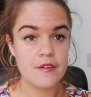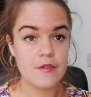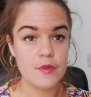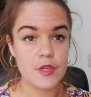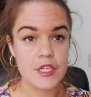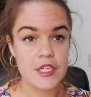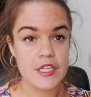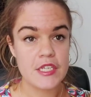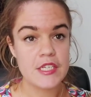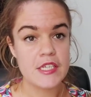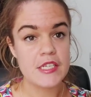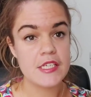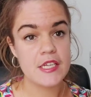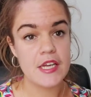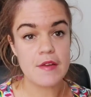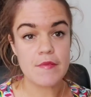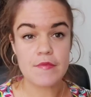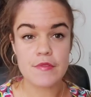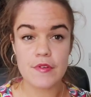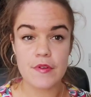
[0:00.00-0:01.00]
which is the
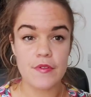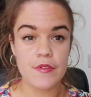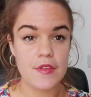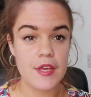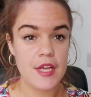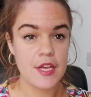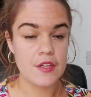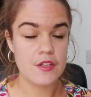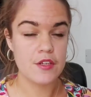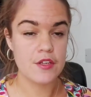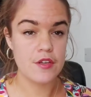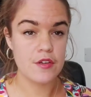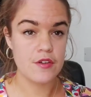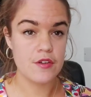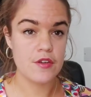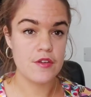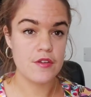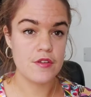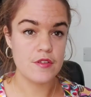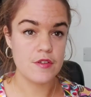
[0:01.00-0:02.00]
same sort of thing as you'd
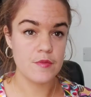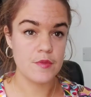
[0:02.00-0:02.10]
use